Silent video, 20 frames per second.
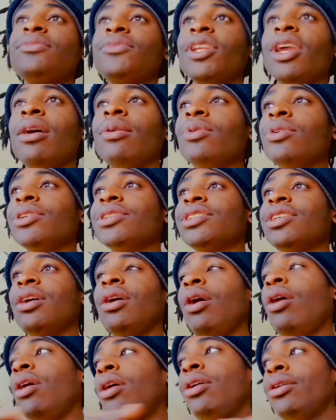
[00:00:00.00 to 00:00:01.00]
I'm gonna
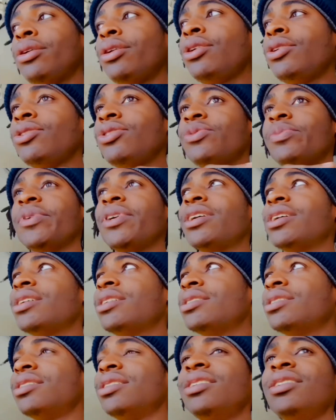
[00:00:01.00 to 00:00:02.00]
sell all those
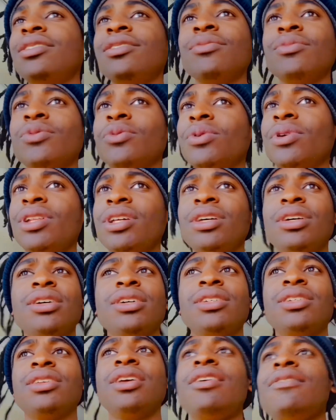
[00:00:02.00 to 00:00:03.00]
because it's some really
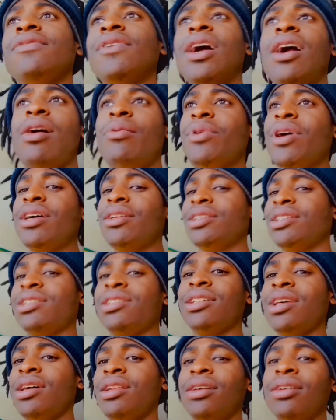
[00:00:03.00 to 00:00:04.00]
good stuff. Like I'm not
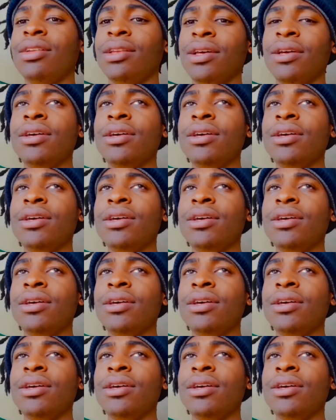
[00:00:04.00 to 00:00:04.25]
just selling